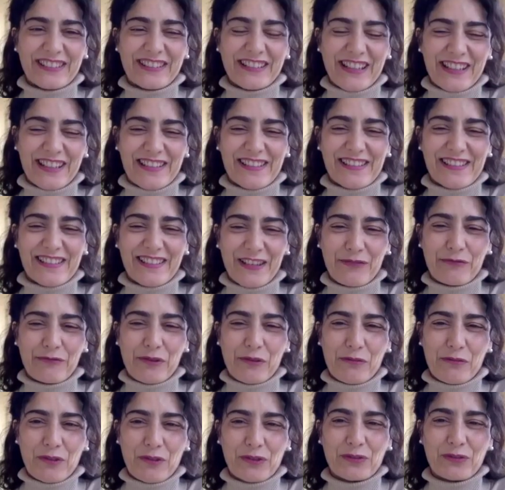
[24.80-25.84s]
Yes, if we
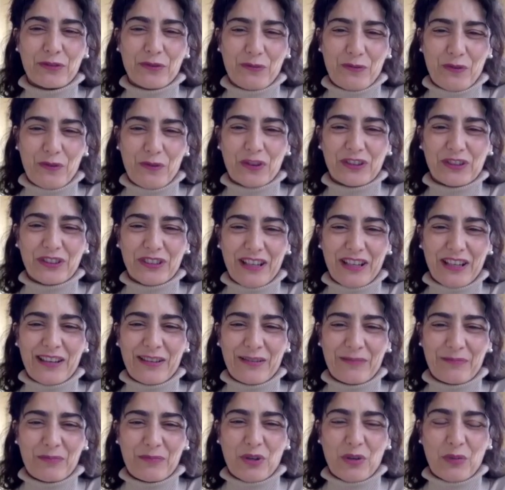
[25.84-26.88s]
want to work
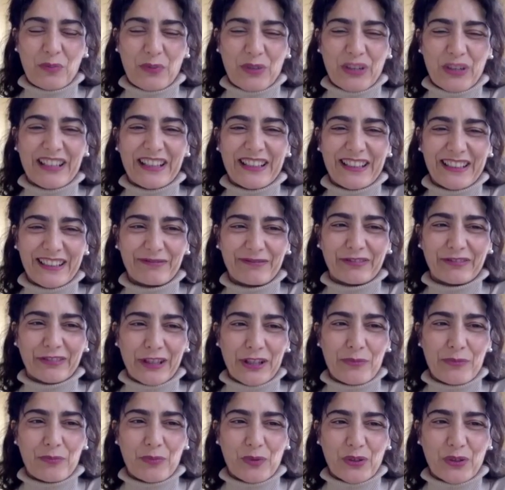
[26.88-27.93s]
properly, very
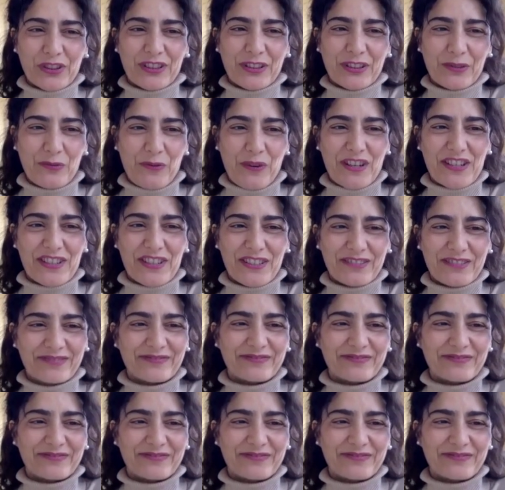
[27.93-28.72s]
important question.